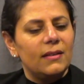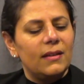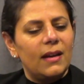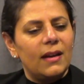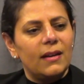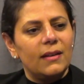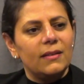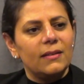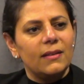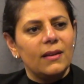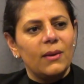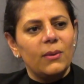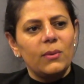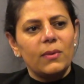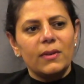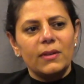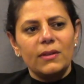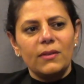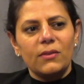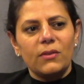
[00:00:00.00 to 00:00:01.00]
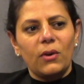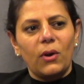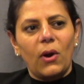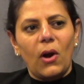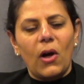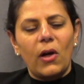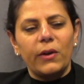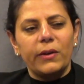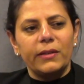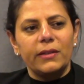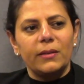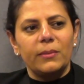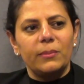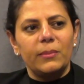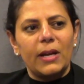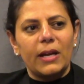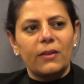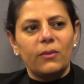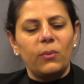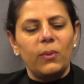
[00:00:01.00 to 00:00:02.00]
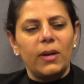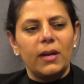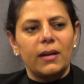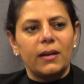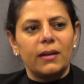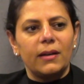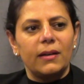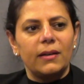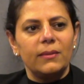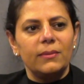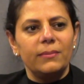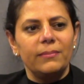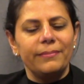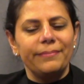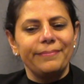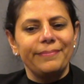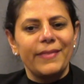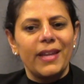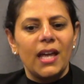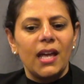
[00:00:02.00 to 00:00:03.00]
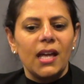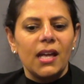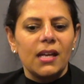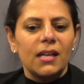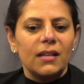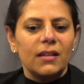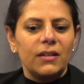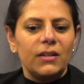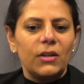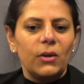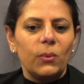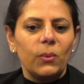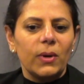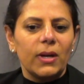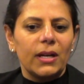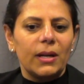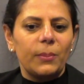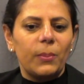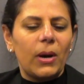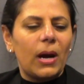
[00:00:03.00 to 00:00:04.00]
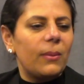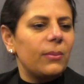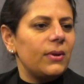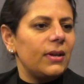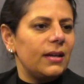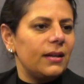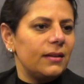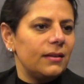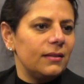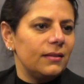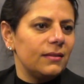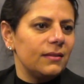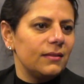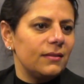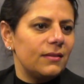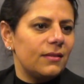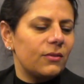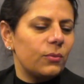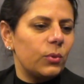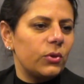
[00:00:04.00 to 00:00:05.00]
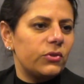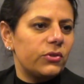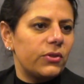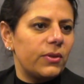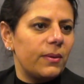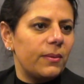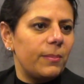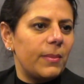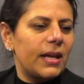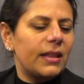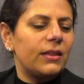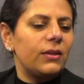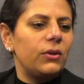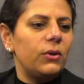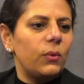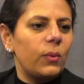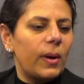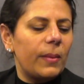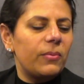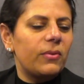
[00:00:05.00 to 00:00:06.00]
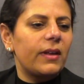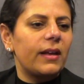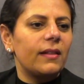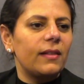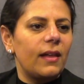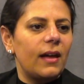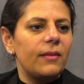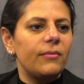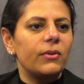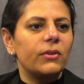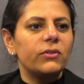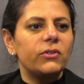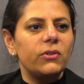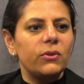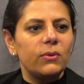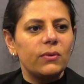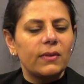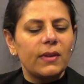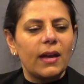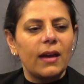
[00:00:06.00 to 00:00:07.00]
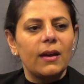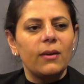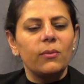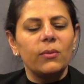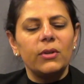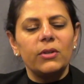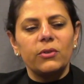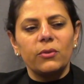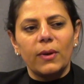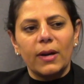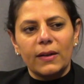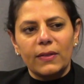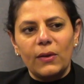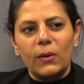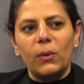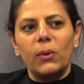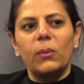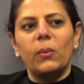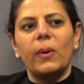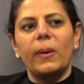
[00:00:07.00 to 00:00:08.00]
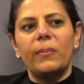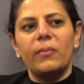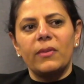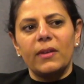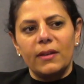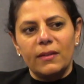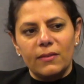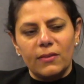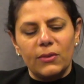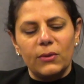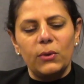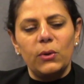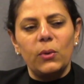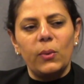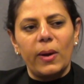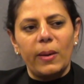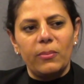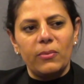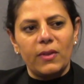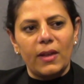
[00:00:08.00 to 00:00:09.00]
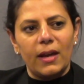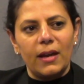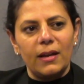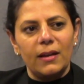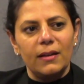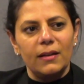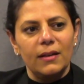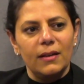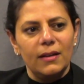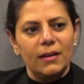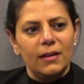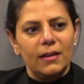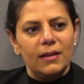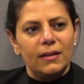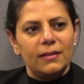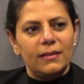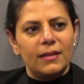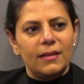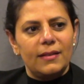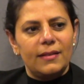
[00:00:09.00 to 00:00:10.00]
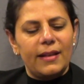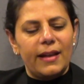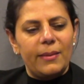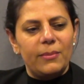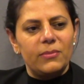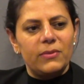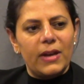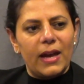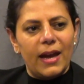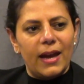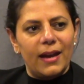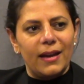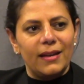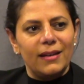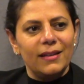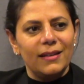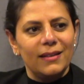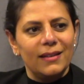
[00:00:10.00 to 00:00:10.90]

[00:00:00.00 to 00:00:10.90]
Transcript: Yeah. I was going to start calling them next week. We're going to probably make the new website live on Tuesday, redirect the old website to the new website the same day.